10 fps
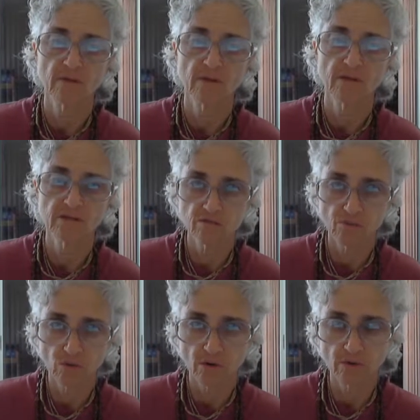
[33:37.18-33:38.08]
This is
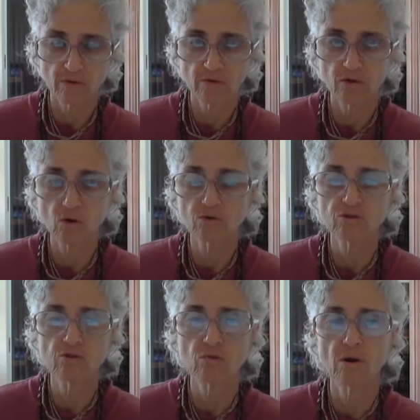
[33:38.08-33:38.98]
for those
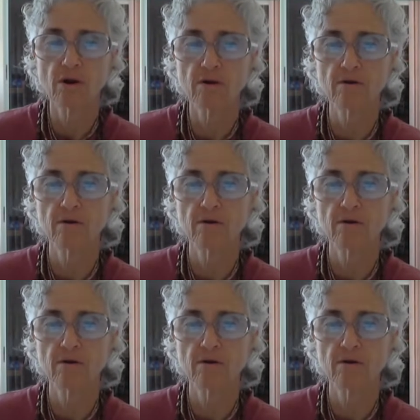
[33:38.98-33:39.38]
who are